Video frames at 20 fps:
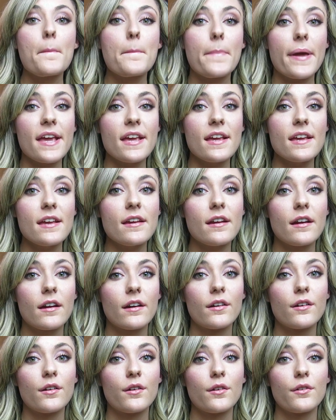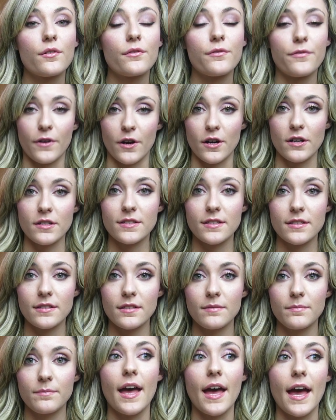pee
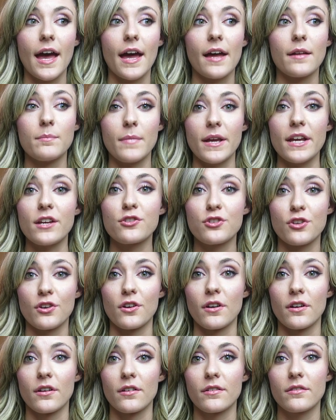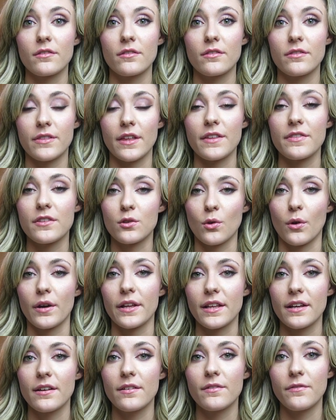first and make sure that the
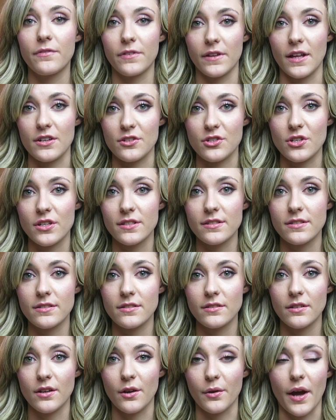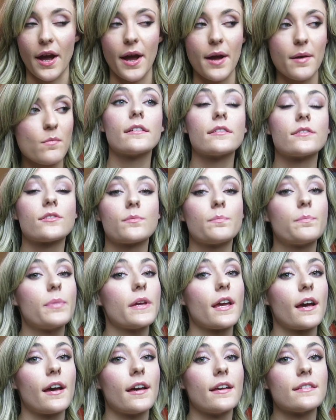toilet flushes, okay?
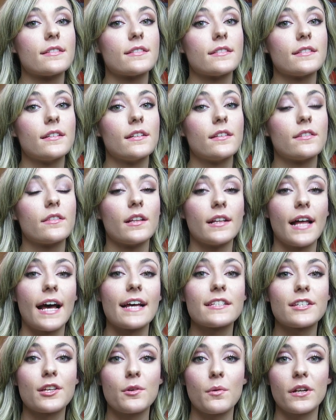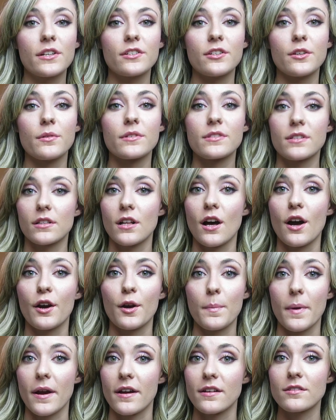because the last thing you want to do is clog
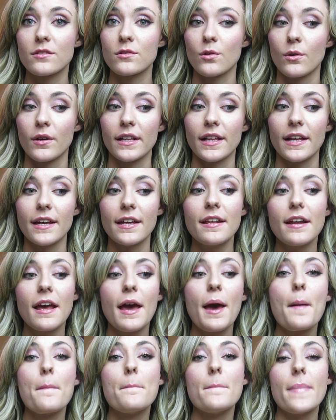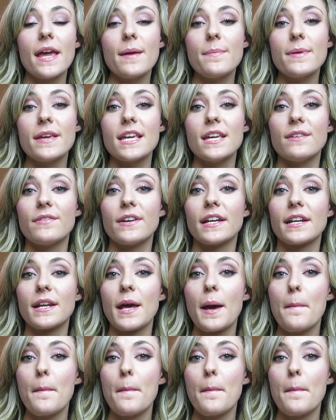a parent's toilet. Maybe even